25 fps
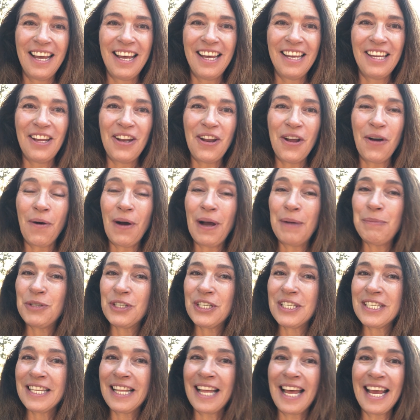You know, I'm
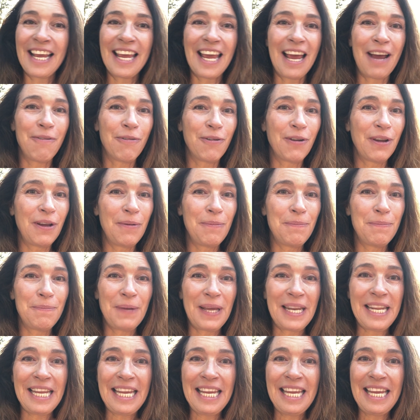just like
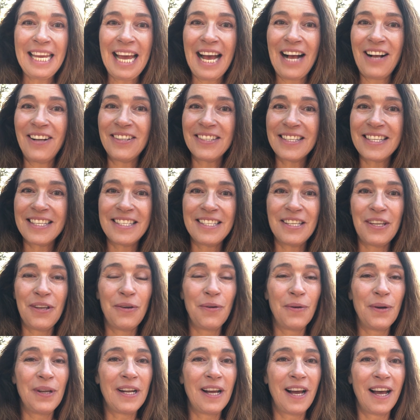everybody else.
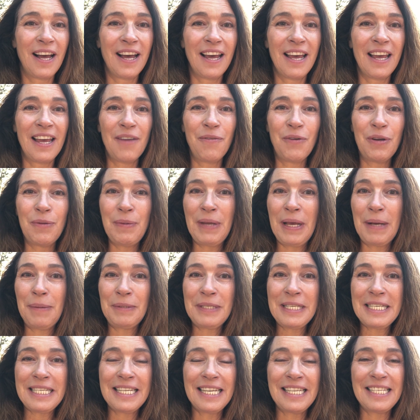You and I would be
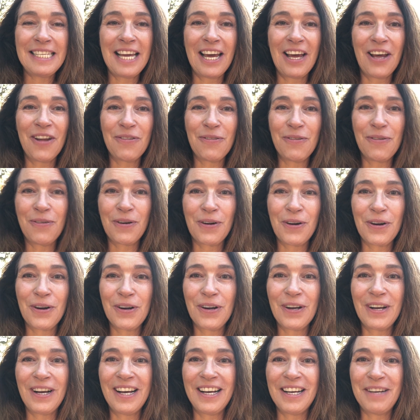able to sit down
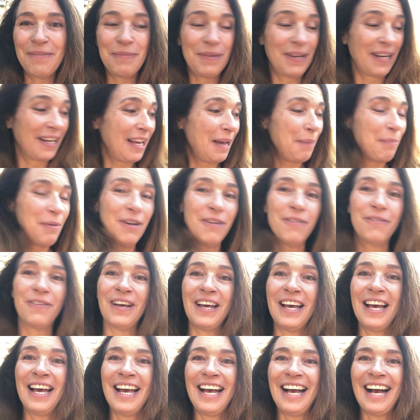for a cup of
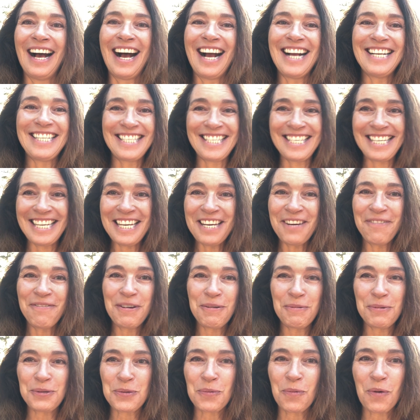iced tea if
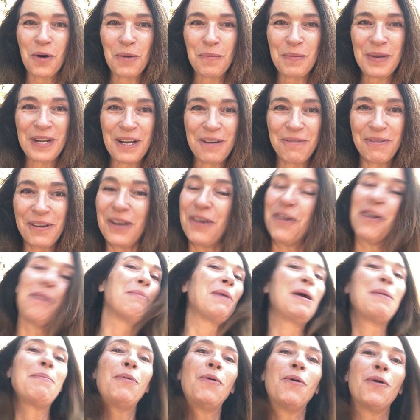it was warm enough here on
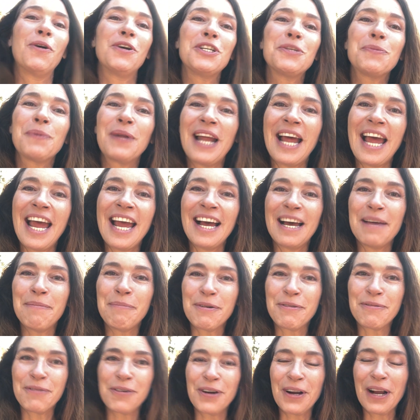my porch, but hey, I
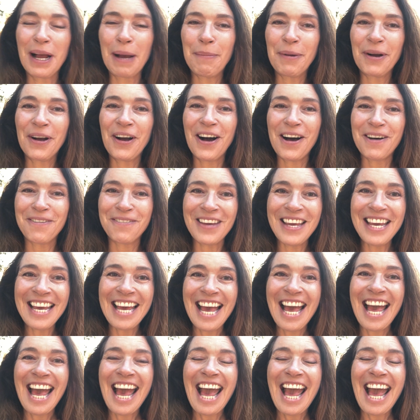prefer a cup of coffee.